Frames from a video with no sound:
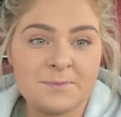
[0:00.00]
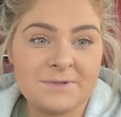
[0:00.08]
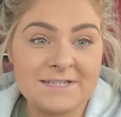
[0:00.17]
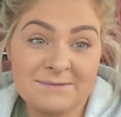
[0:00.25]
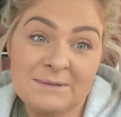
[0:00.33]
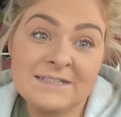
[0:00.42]

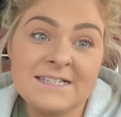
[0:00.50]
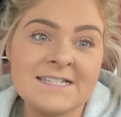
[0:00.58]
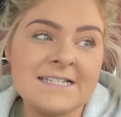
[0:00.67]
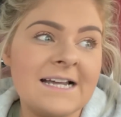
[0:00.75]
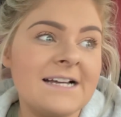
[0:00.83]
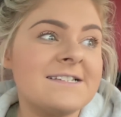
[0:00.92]
that, well, this is
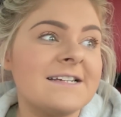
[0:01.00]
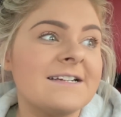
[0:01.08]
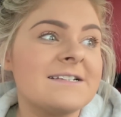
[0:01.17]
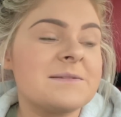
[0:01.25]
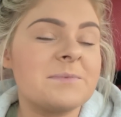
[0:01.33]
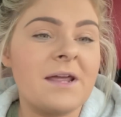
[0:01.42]
the last day
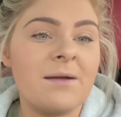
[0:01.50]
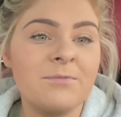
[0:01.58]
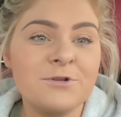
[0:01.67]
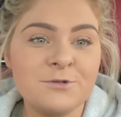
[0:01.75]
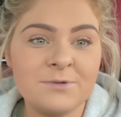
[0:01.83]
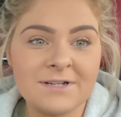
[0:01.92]
in
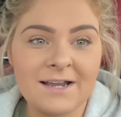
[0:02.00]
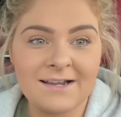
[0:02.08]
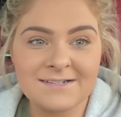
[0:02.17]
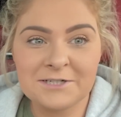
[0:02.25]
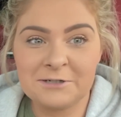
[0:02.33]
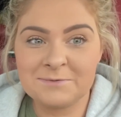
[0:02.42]
September, so it
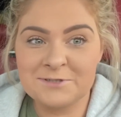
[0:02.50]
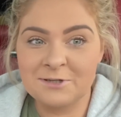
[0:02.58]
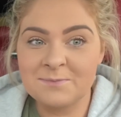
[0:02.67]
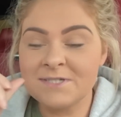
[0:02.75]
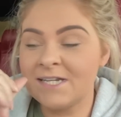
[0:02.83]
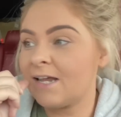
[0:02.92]
had to come at
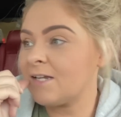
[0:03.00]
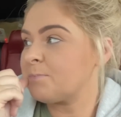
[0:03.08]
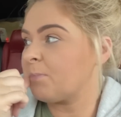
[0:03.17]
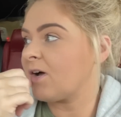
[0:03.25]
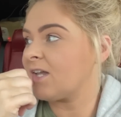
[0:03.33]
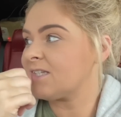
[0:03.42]
some stage,
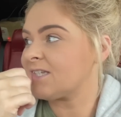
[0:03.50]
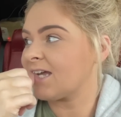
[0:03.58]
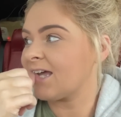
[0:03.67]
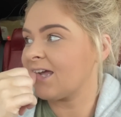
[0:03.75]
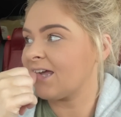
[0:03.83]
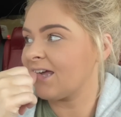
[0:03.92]
but
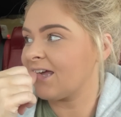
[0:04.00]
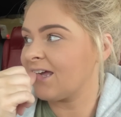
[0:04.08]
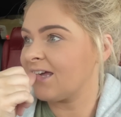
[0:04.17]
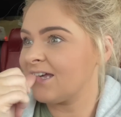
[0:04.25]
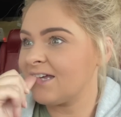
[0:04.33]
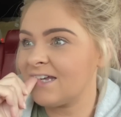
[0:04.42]

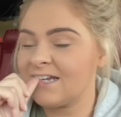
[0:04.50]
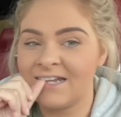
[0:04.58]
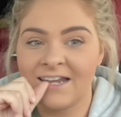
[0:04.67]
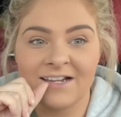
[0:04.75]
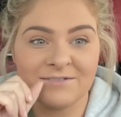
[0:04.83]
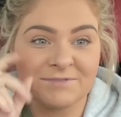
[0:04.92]

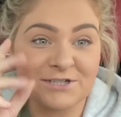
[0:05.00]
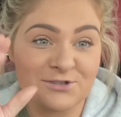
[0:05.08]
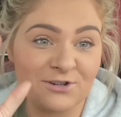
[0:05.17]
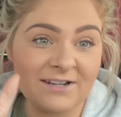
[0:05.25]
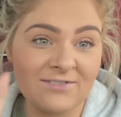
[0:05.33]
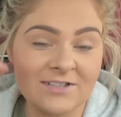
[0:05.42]
yeah, it's
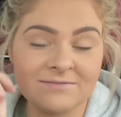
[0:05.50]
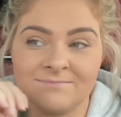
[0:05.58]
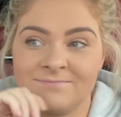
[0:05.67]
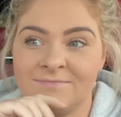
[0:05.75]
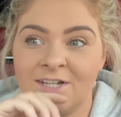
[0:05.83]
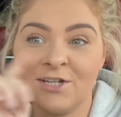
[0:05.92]
not
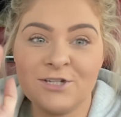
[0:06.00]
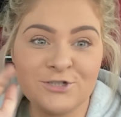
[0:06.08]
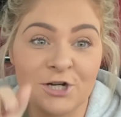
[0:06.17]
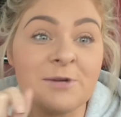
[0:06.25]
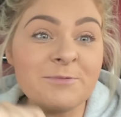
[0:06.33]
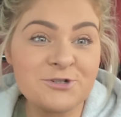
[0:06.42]
even
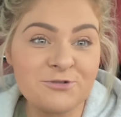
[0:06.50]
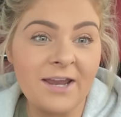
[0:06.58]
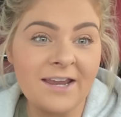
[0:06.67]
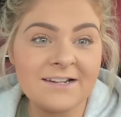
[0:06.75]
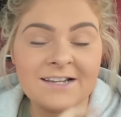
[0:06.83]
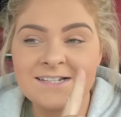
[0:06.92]
downwards
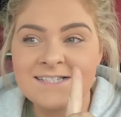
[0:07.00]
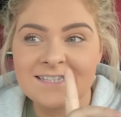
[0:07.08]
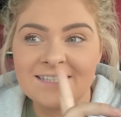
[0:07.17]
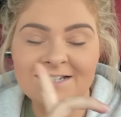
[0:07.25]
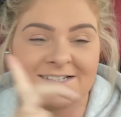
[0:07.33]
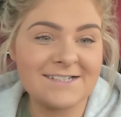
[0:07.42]
rain, it's
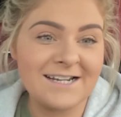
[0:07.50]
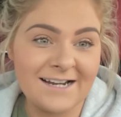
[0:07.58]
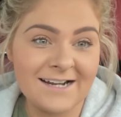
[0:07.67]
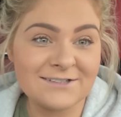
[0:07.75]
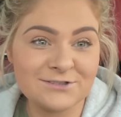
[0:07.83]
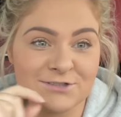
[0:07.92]
the
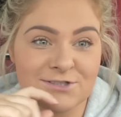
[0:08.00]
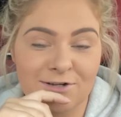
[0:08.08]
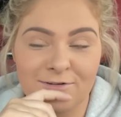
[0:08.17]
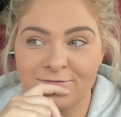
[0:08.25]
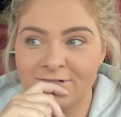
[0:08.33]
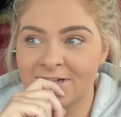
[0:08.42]
diagonal
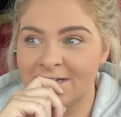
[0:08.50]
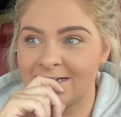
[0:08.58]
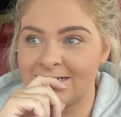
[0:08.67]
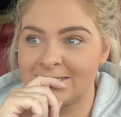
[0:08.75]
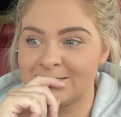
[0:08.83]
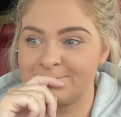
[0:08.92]
stuff,
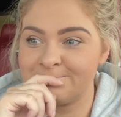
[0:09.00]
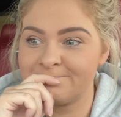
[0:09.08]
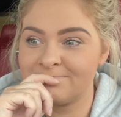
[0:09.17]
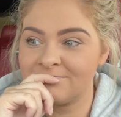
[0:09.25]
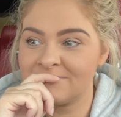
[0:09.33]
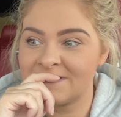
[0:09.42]

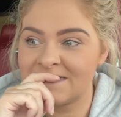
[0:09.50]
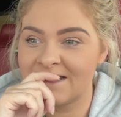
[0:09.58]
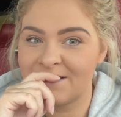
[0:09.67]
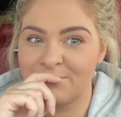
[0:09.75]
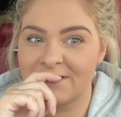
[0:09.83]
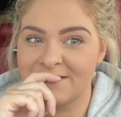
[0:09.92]
the
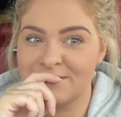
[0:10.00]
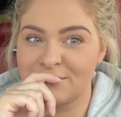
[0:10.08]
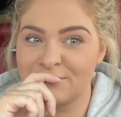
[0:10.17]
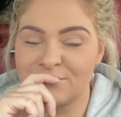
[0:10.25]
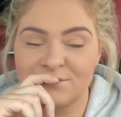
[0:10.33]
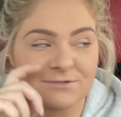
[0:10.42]
sideways
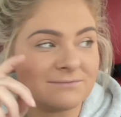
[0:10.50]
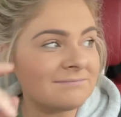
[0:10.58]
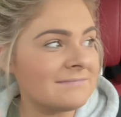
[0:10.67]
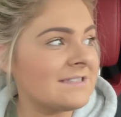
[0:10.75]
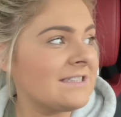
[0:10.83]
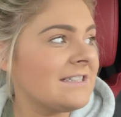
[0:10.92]
stuff, so
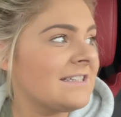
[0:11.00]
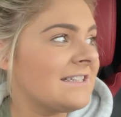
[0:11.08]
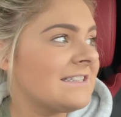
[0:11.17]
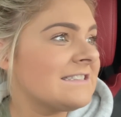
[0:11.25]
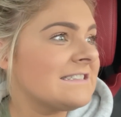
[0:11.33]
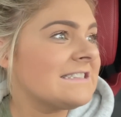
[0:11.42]

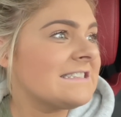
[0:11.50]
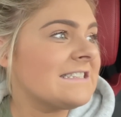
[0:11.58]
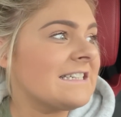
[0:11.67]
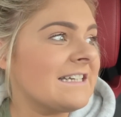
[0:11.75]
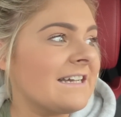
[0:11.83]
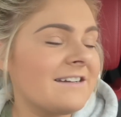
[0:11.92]

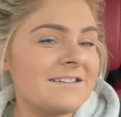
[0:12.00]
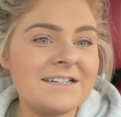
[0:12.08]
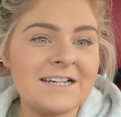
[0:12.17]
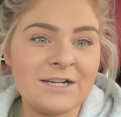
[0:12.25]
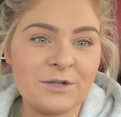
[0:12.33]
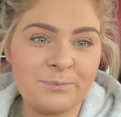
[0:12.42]

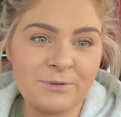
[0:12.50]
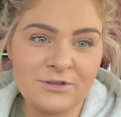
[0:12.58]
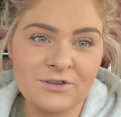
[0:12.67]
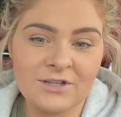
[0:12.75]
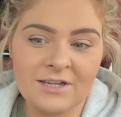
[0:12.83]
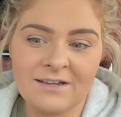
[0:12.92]
yeah, it'll put
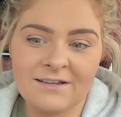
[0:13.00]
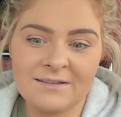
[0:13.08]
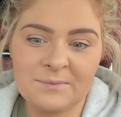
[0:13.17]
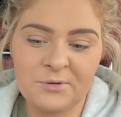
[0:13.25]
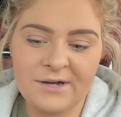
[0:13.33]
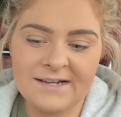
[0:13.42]

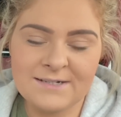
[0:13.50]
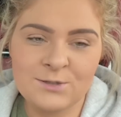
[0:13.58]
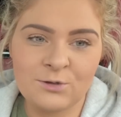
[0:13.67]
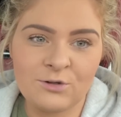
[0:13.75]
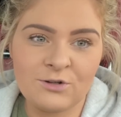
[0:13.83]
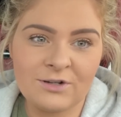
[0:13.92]
the brakes
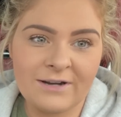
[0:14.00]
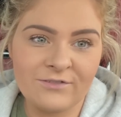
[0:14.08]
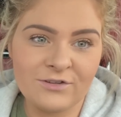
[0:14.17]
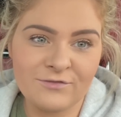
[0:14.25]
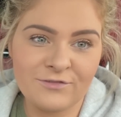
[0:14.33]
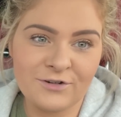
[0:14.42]
on
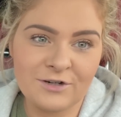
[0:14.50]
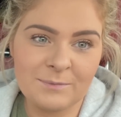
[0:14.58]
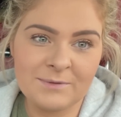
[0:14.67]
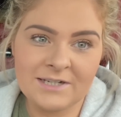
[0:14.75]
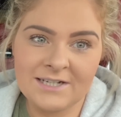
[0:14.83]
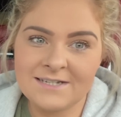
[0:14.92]
everything for a
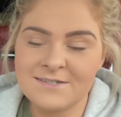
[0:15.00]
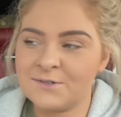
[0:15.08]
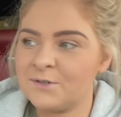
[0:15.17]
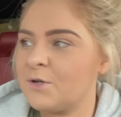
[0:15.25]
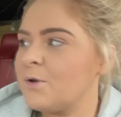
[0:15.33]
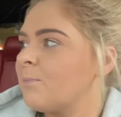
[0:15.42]
couple of days
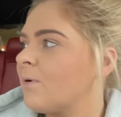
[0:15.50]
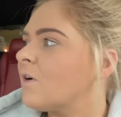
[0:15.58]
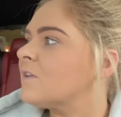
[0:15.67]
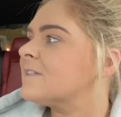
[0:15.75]
now, but